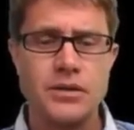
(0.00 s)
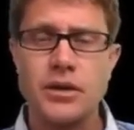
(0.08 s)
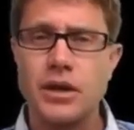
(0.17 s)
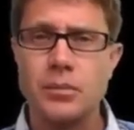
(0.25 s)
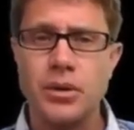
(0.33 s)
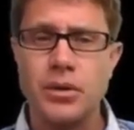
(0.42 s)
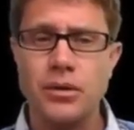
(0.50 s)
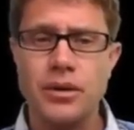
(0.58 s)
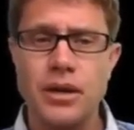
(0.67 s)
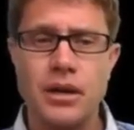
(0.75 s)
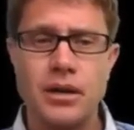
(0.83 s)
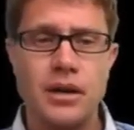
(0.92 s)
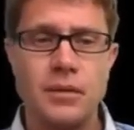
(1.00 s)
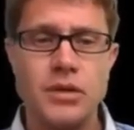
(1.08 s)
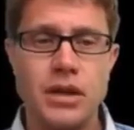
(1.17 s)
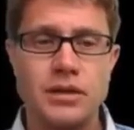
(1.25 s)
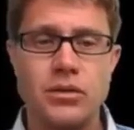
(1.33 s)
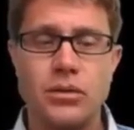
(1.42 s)
And so I'm going to pull that
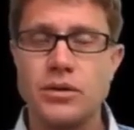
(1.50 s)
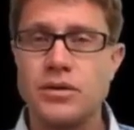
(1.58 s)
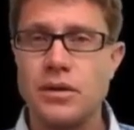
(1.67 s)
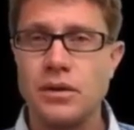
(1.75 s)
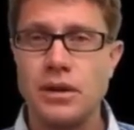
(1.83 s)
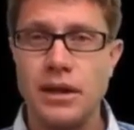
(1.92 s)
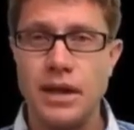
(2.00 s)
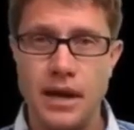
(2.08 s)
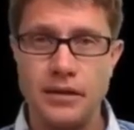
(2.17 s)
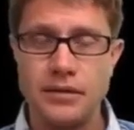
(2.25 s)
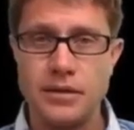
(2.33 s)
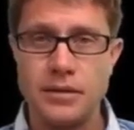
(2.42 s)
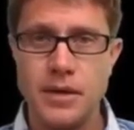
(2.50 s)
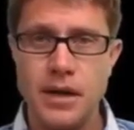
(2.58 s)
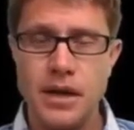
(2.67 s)
object towards the left.